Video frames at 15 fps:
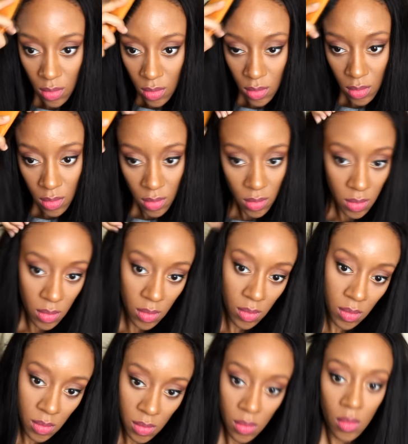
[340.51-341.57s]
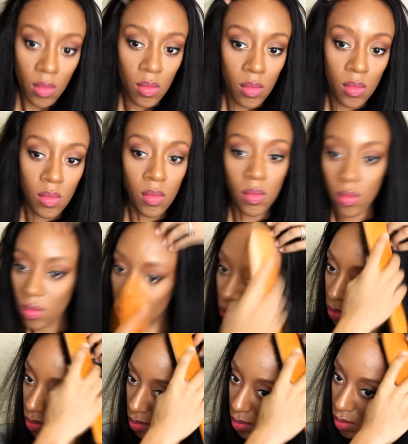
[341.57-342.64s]

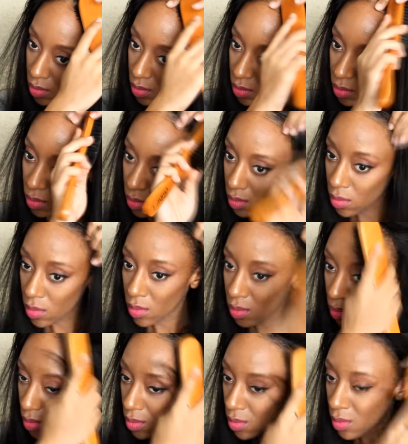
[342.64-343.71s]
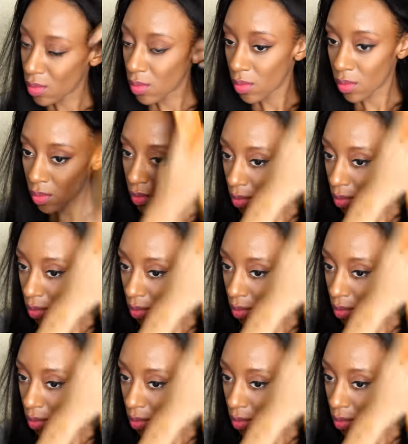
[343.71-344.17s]
No one is speaking in this clip.